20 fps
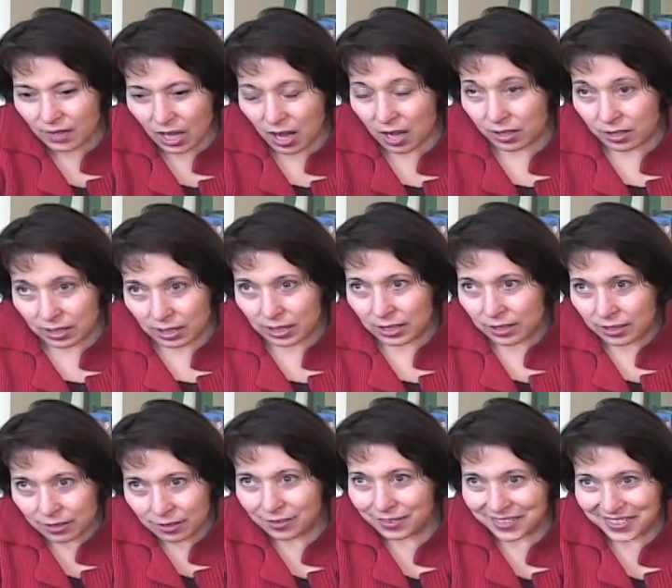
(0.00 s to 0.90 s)

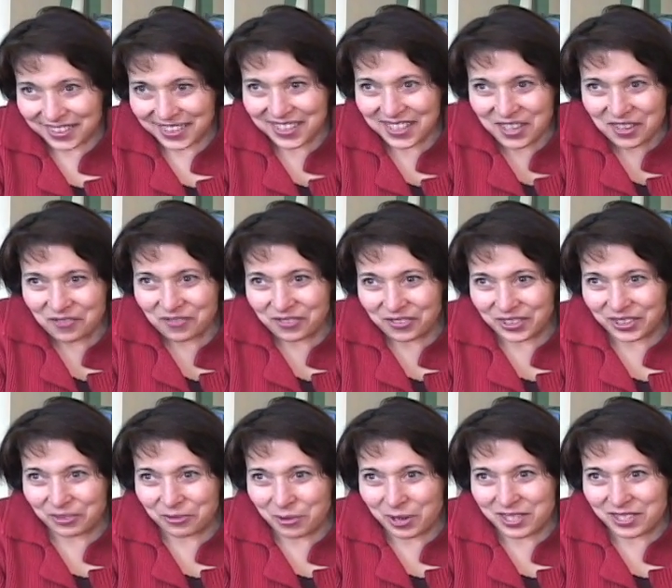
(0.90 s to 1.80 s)
ugly.
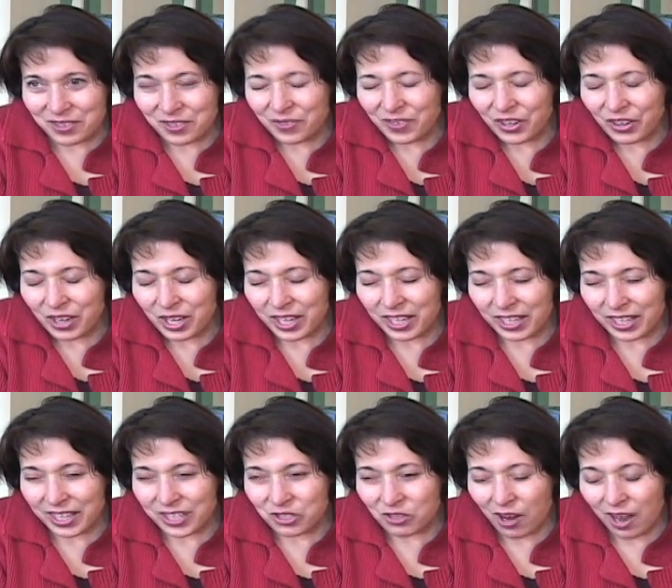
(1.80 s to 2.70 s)
It wasn't a very
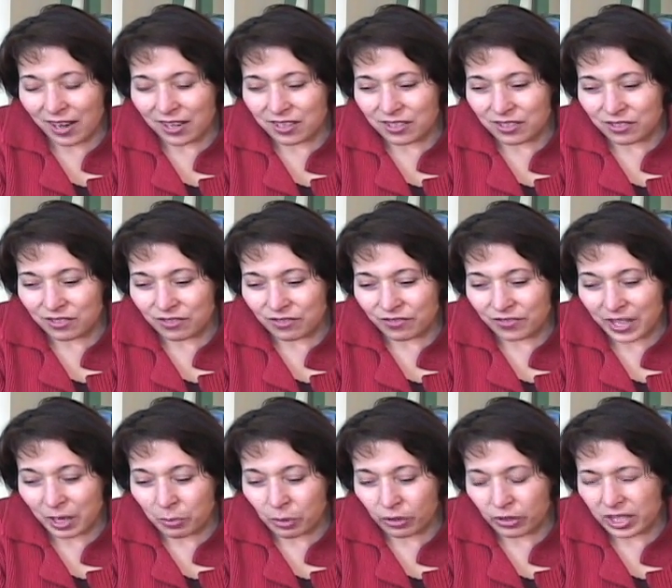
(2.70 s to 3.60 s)
attractive
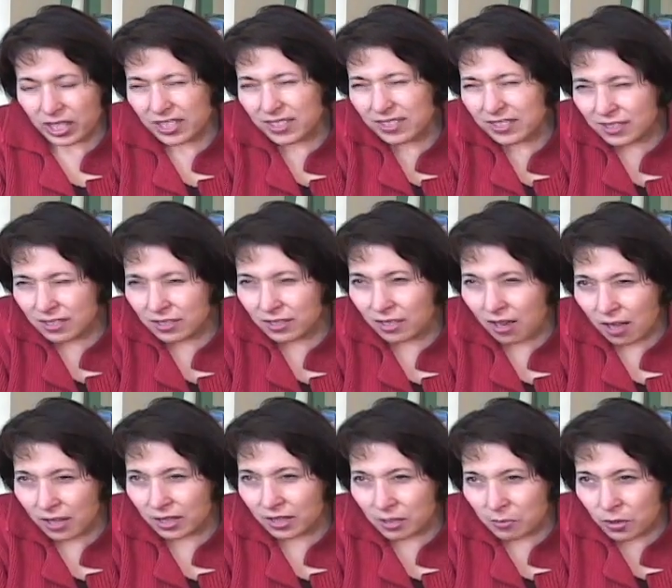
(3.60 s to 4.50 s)
neighborhood. It's still
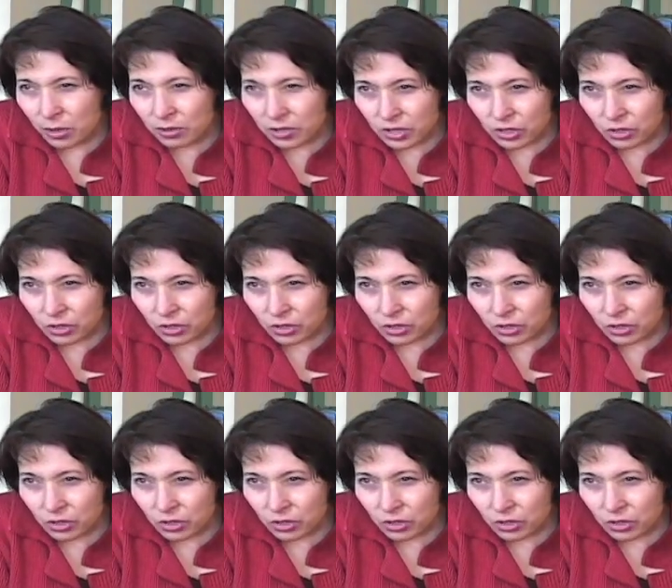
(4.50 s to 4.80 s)
not the most